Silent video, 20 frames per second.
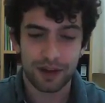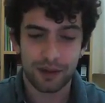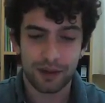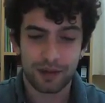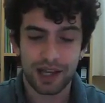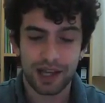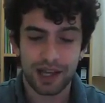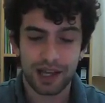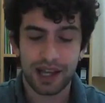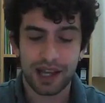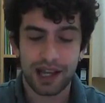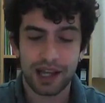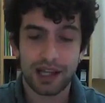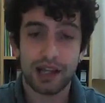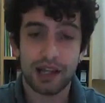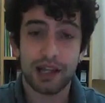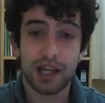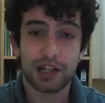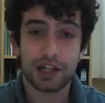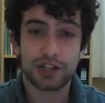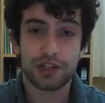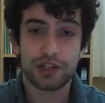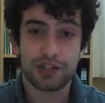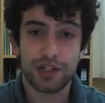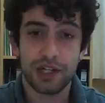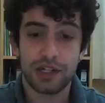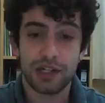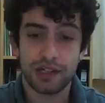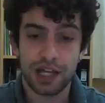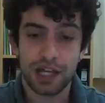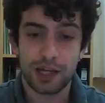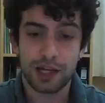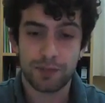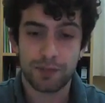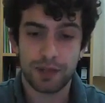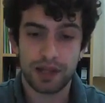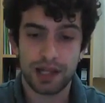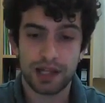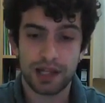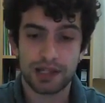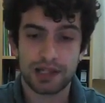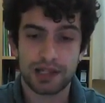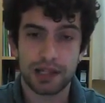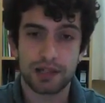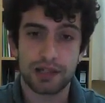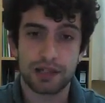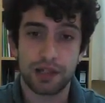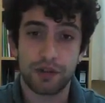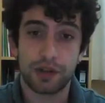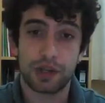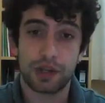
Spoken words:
okay, and elections didn't take place until